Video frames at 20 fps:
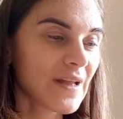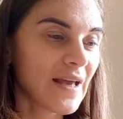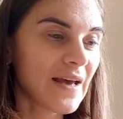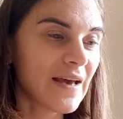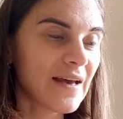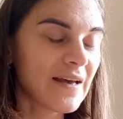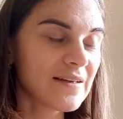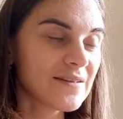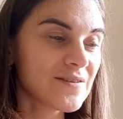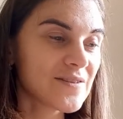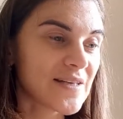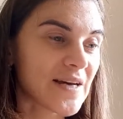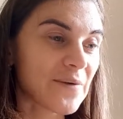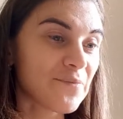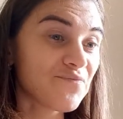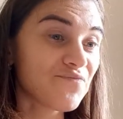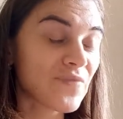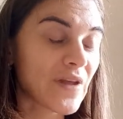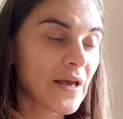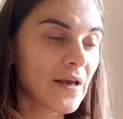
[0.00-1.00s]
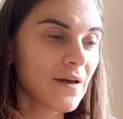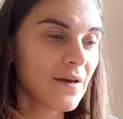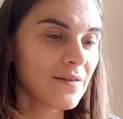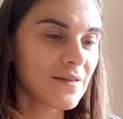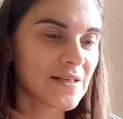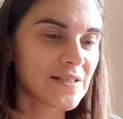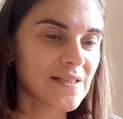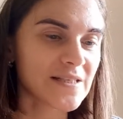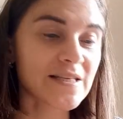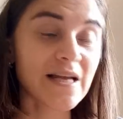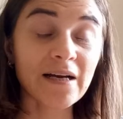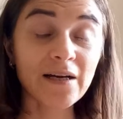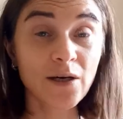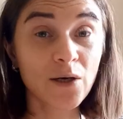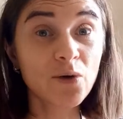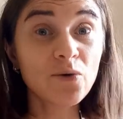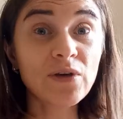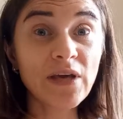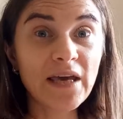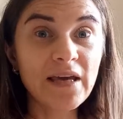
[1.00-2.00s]
And this is like a
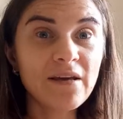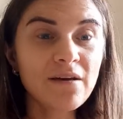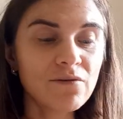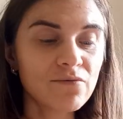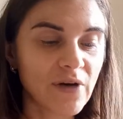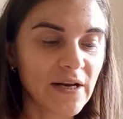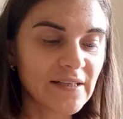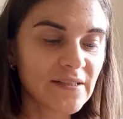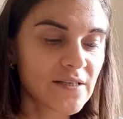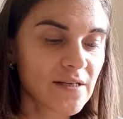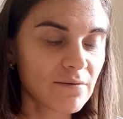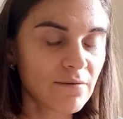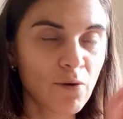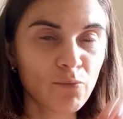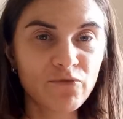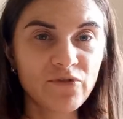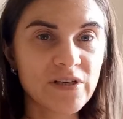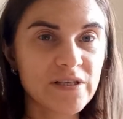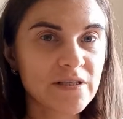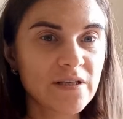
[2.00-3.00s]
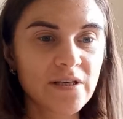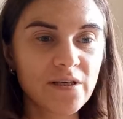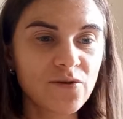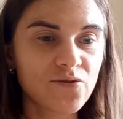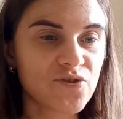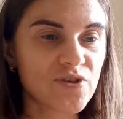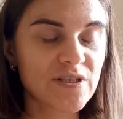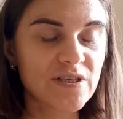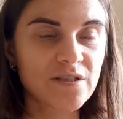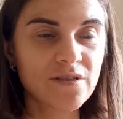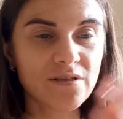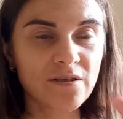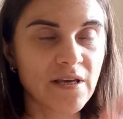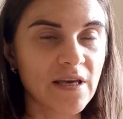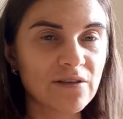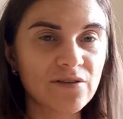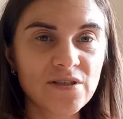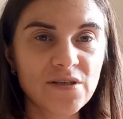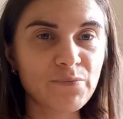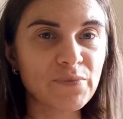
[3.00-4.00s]
cookie, right? Obviously, you just
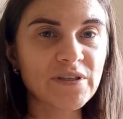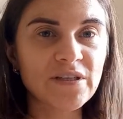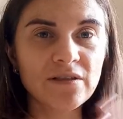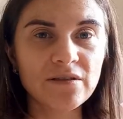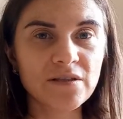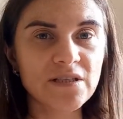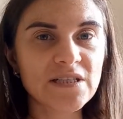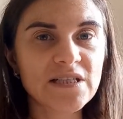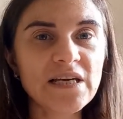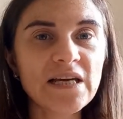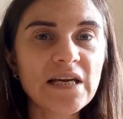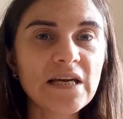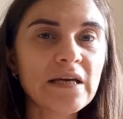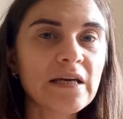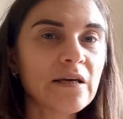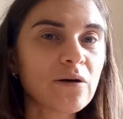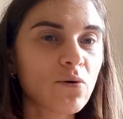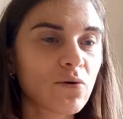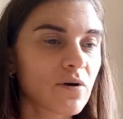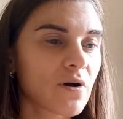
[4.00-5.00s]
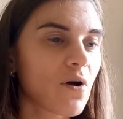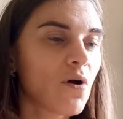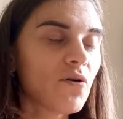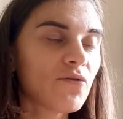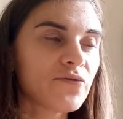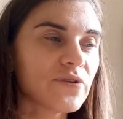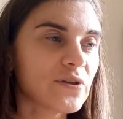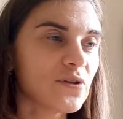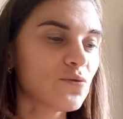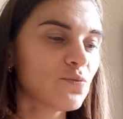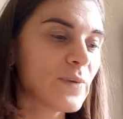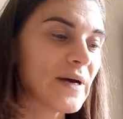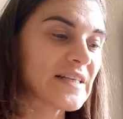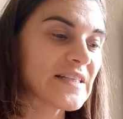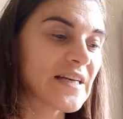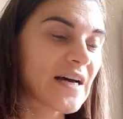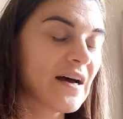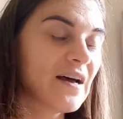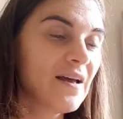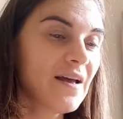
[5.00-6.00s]
can dip it in tea or coffee, no
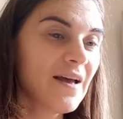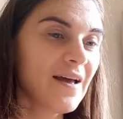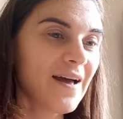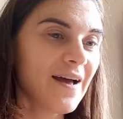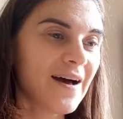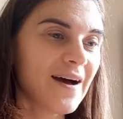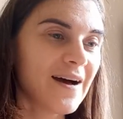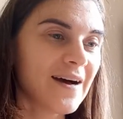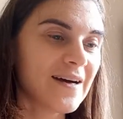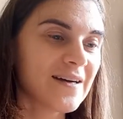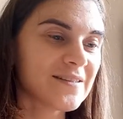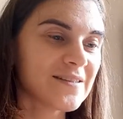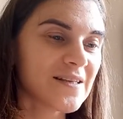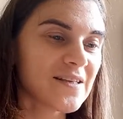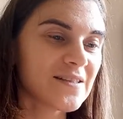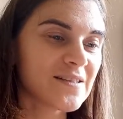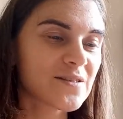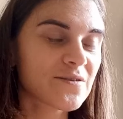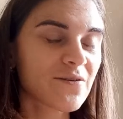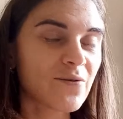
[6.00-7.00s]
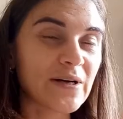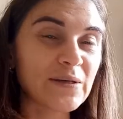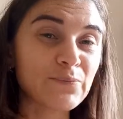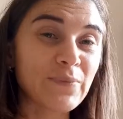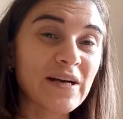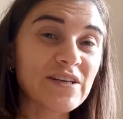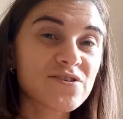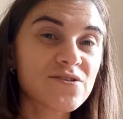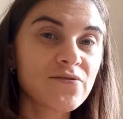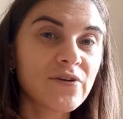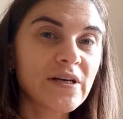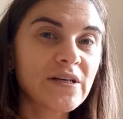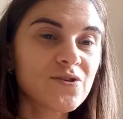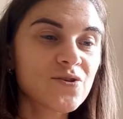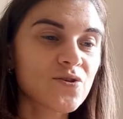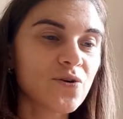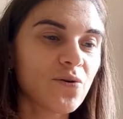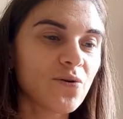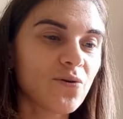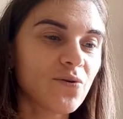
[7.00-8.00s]
matter. And it's quite buttery,
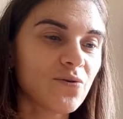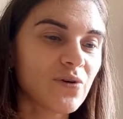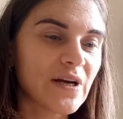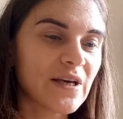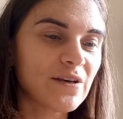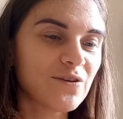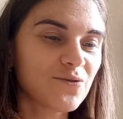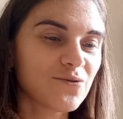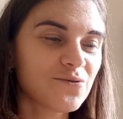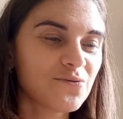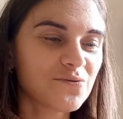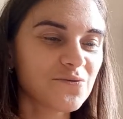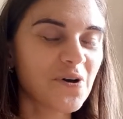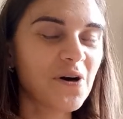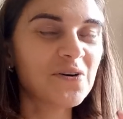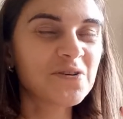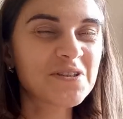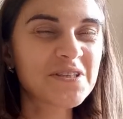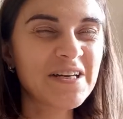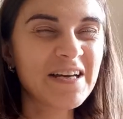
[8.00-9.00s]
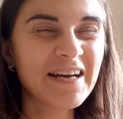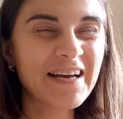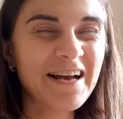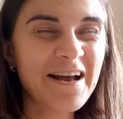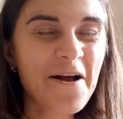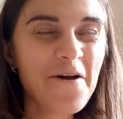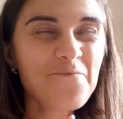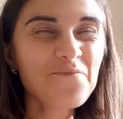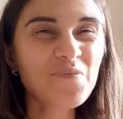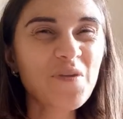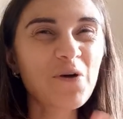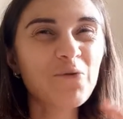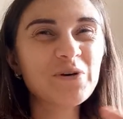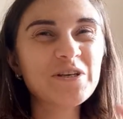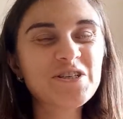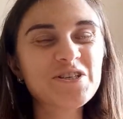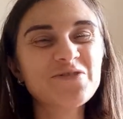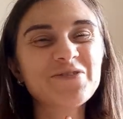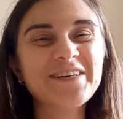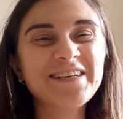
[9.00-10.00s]
so you do not
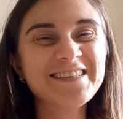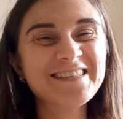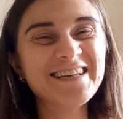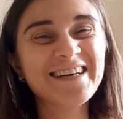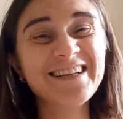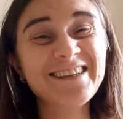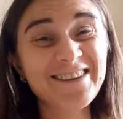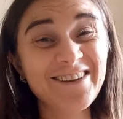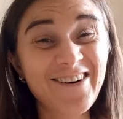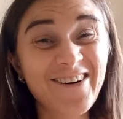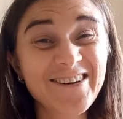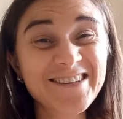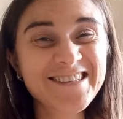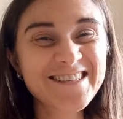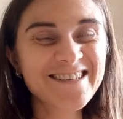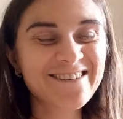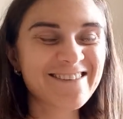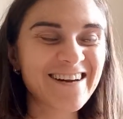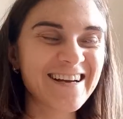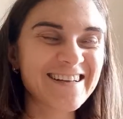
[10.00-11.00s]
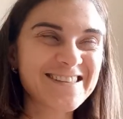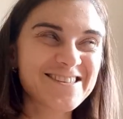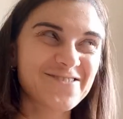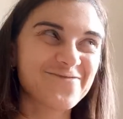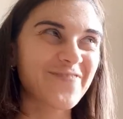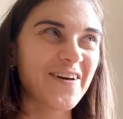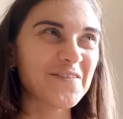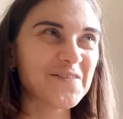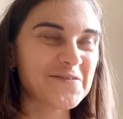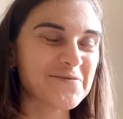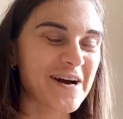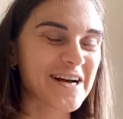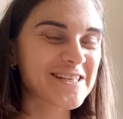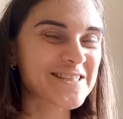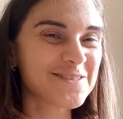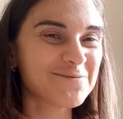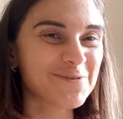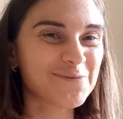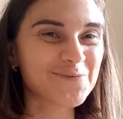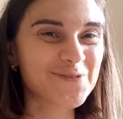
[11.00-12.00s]
wish to eat a lot, right? So maybe
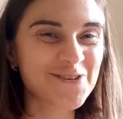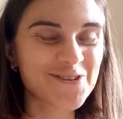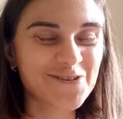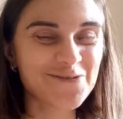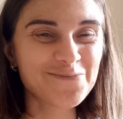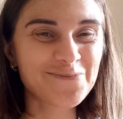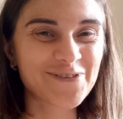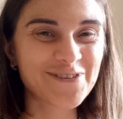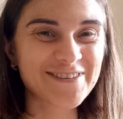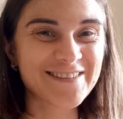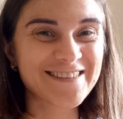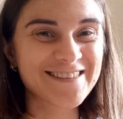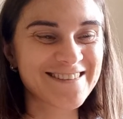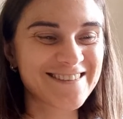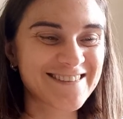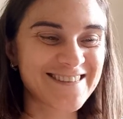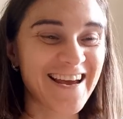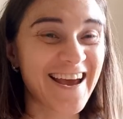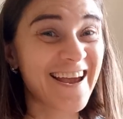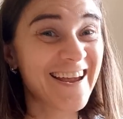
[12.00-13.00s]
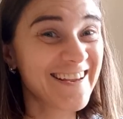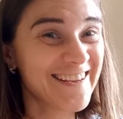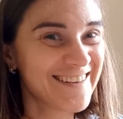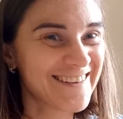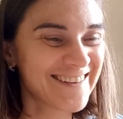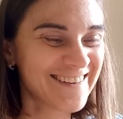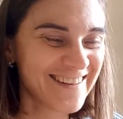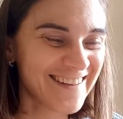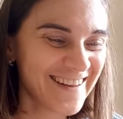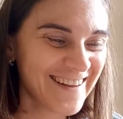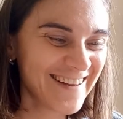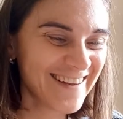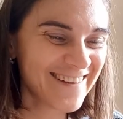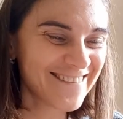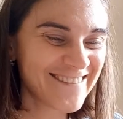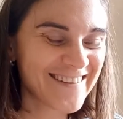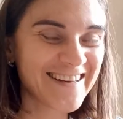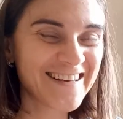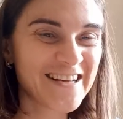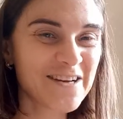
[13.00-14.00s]
maximum two per day,
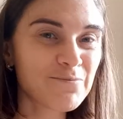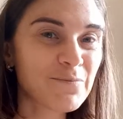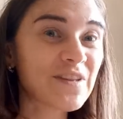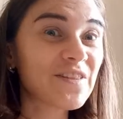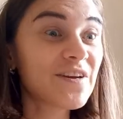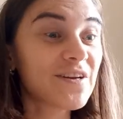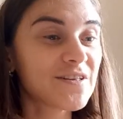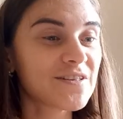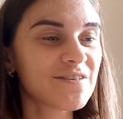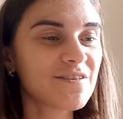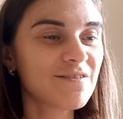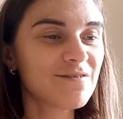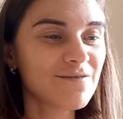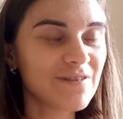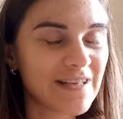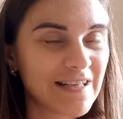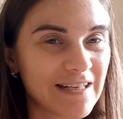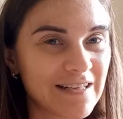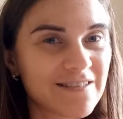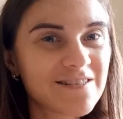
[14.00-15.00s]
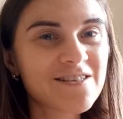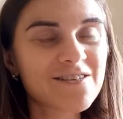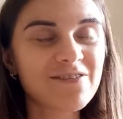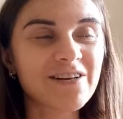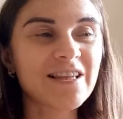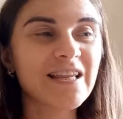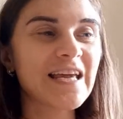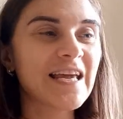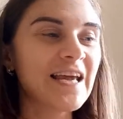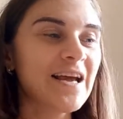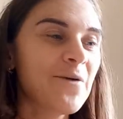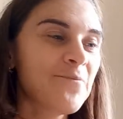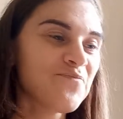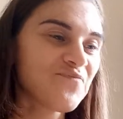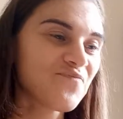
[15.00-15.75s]
really. But they're literally